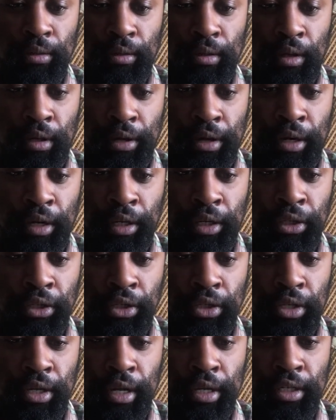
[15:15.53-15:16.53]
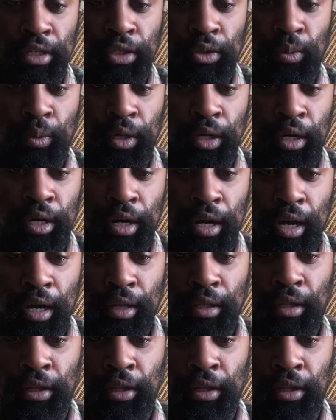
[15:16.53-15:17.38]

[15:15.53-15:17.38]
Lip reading: All right, Ecclesiastes 1 and 9.